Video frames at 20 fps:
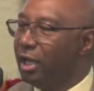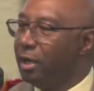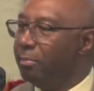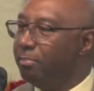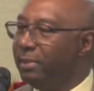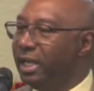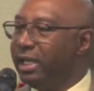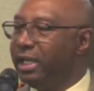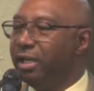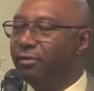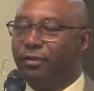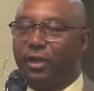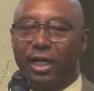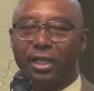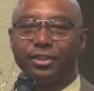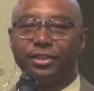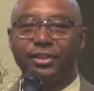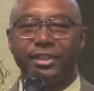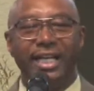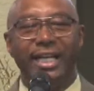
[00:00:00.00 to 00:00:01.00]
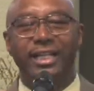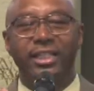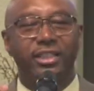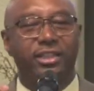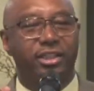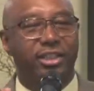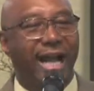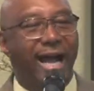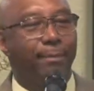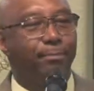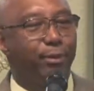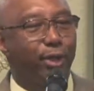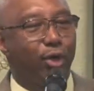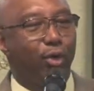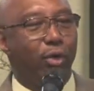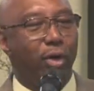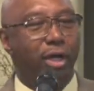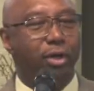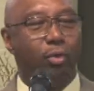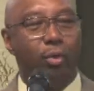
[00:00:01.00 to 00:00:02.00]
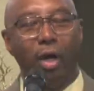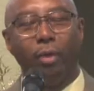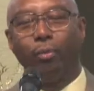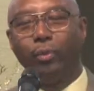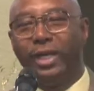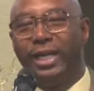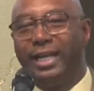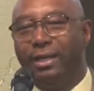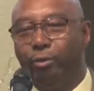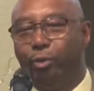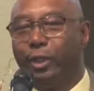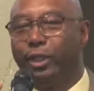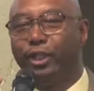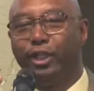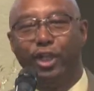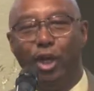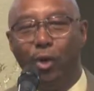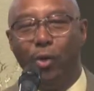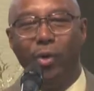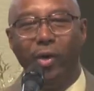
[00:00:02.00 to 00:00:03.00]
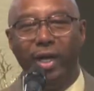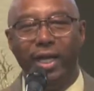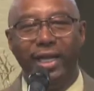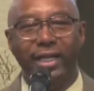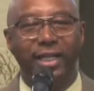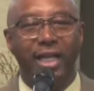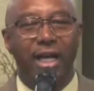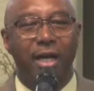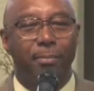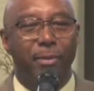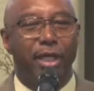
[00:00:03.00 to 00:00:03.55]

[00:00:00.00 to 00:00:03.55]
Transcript: many of us didn't stop doing what we were doing